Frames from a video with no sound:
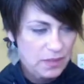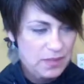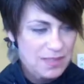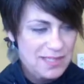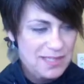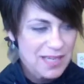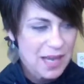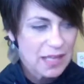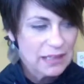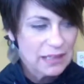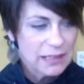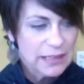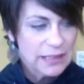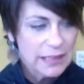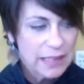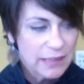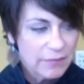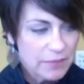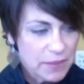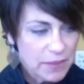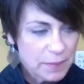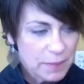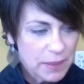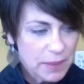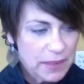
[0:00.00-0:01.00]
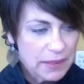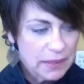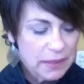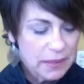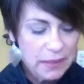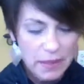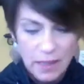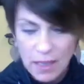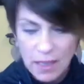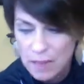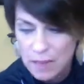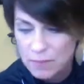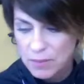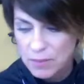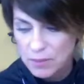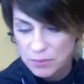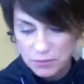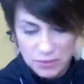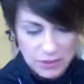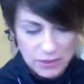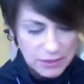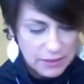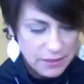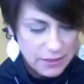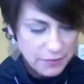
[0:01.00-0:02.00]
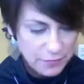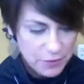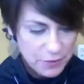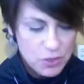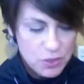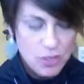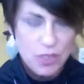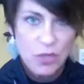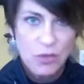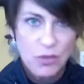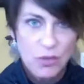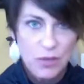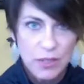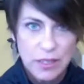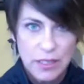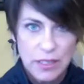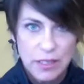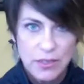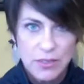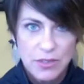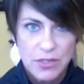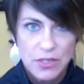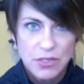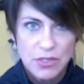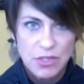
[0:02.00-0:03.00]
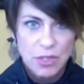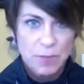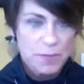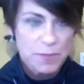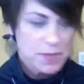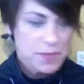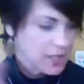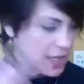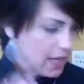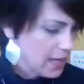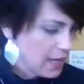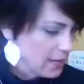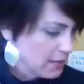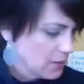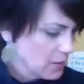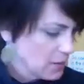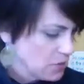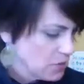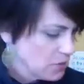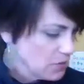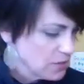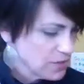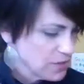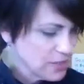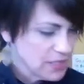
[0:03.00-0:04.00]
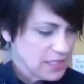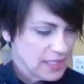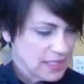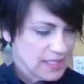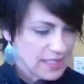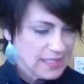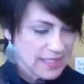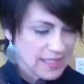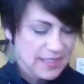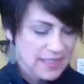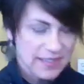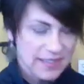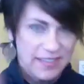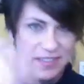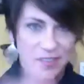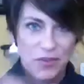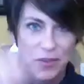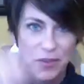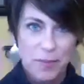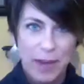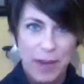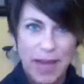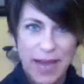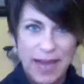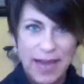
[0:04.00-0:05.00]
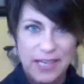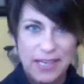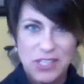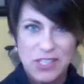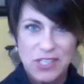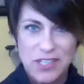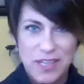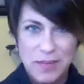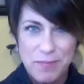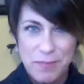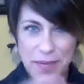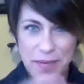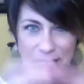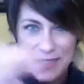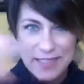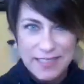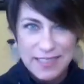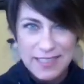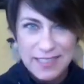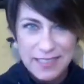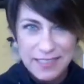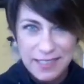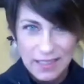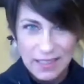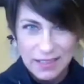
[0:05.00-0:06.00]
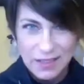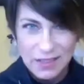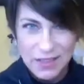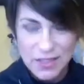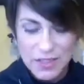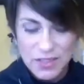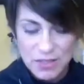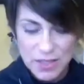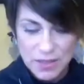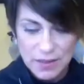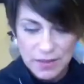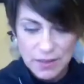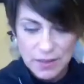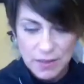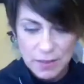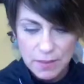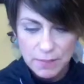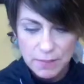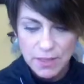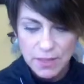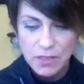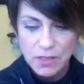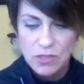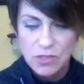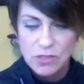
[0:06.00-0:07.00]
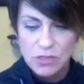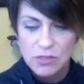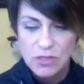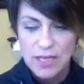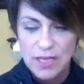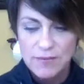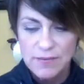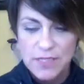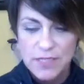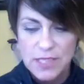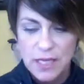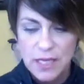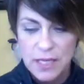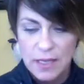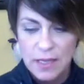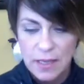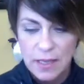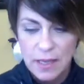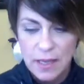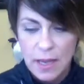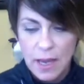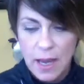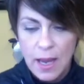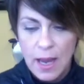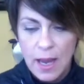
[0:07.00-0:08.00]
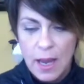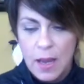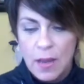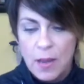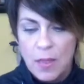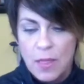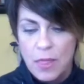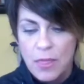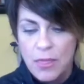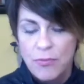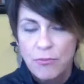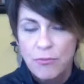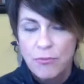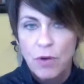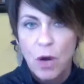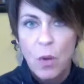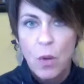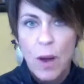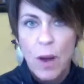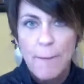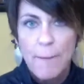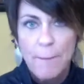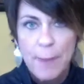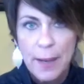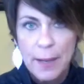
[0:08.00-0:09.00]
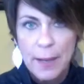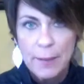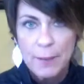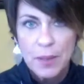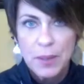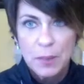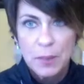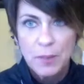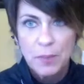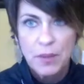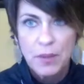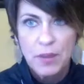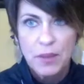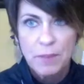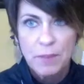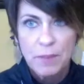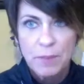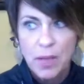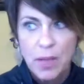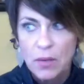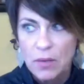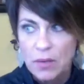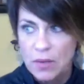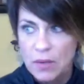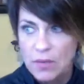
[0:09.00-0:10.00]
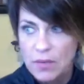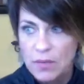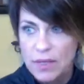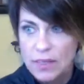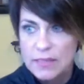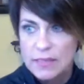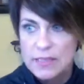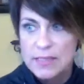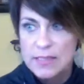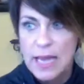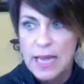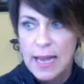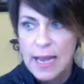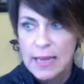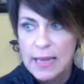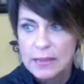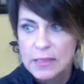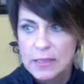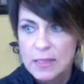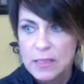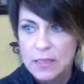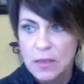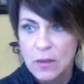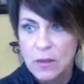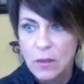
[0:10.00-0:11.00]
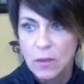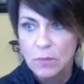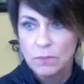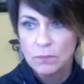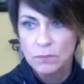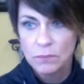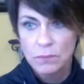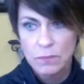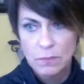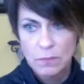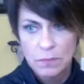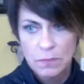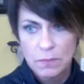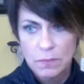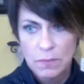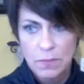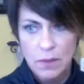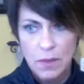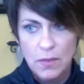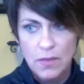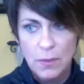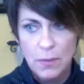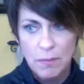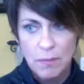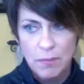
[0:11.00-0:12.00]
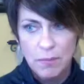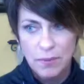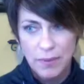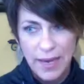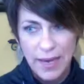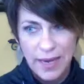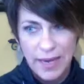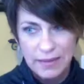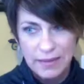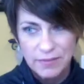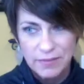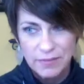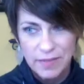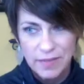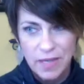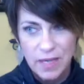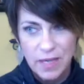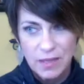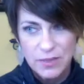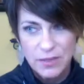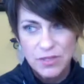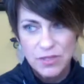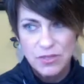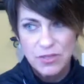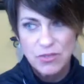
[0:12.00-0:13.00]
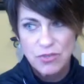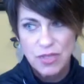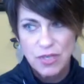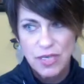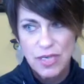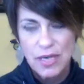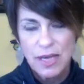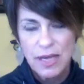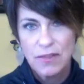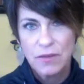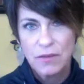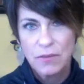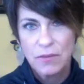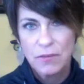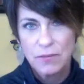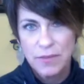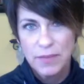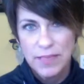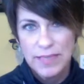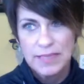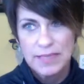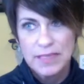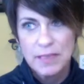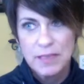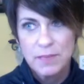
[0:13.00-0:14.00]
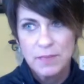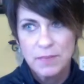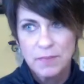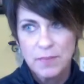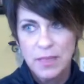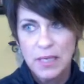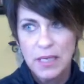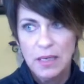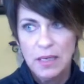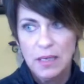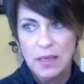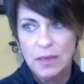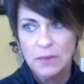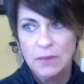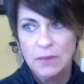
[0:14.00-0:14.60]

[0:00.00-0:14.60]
telling everybody, but really if you show the nail strips and the twosies and you know the package, they might see Color Street there, but you don't have to throw up on people about the brand of Color Street. And the reason being